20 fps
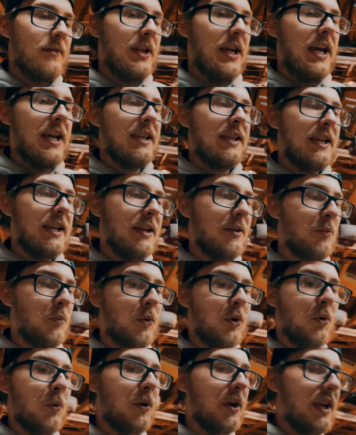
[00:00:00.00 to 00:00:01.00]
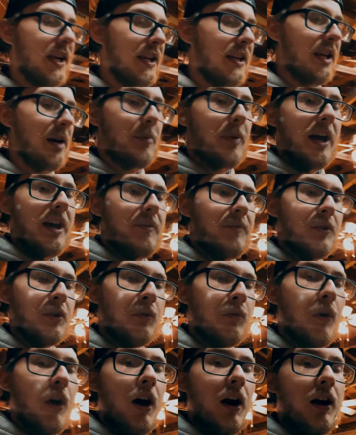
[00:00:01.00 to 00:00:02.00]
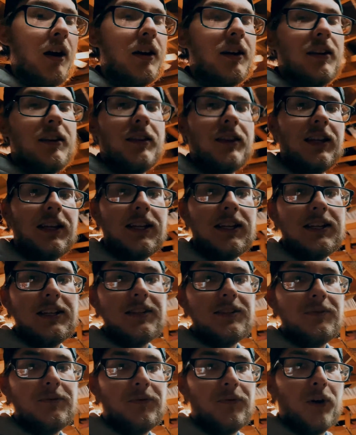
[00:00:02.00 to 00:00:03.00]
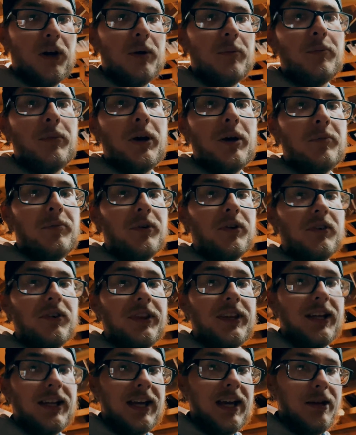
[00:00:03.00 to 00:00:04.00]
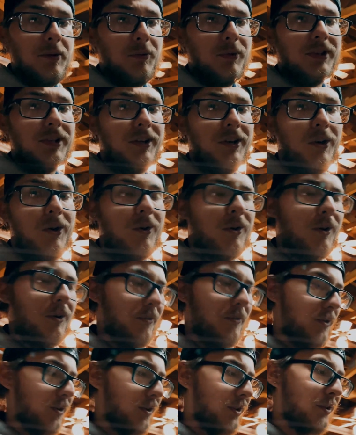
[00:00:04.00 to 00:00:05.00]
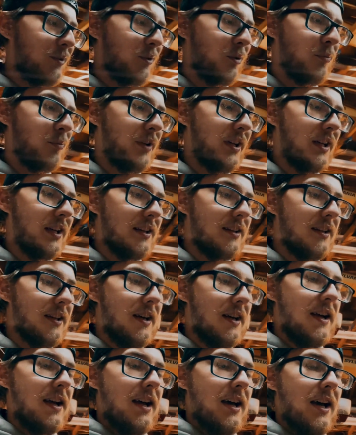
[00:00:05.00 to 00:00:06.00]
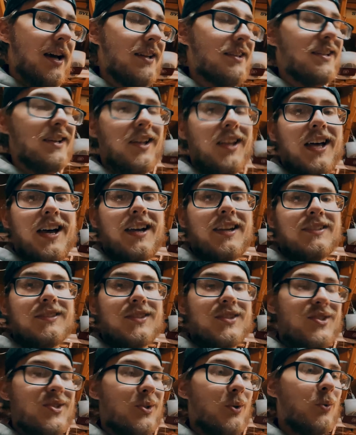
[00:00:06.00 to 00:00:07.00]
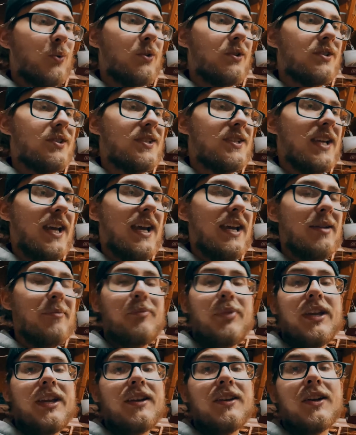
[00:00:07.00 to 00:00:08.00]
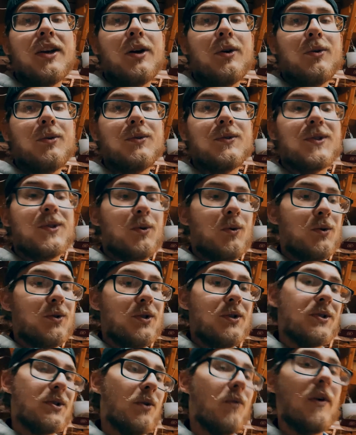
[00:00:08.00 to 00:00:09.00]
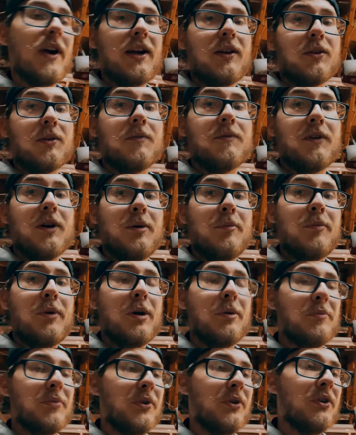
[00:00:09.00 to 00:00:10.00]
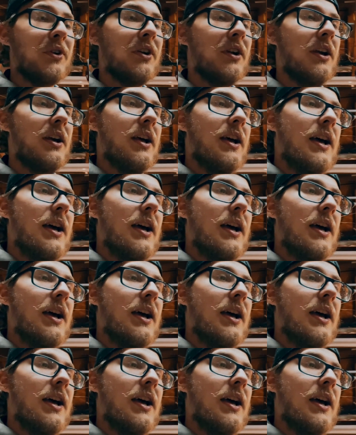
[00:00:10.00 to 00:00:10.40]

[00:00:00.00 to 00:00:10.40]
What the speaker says: And then we're going to end up having to rock the front bumper that came with the car for a little bit until I can source a pig nose or just a regular front bumper,